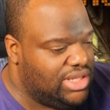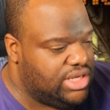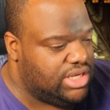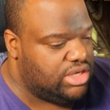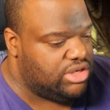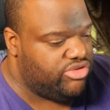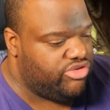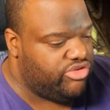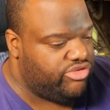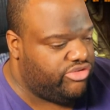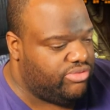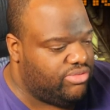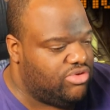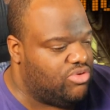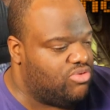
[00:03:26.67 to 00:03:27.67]
Lennon
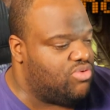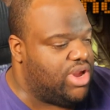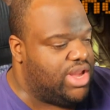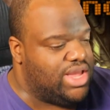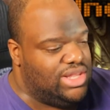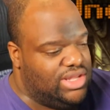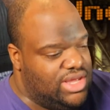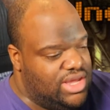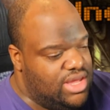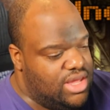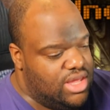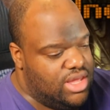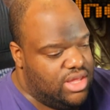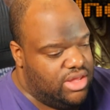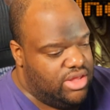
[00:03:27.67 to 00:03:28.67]
just directly
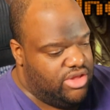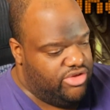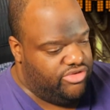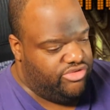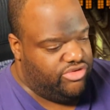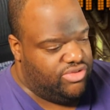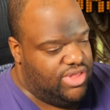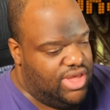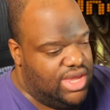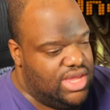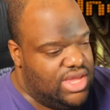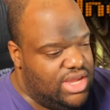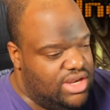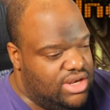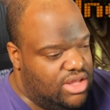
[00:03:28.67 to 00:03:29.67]
so that
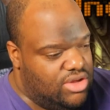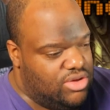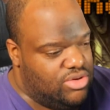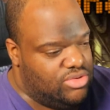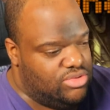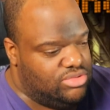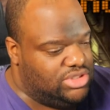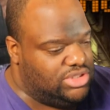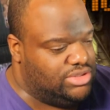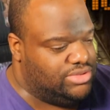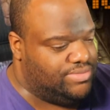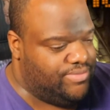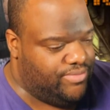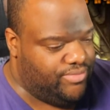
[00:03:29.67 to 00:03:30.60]
he knows.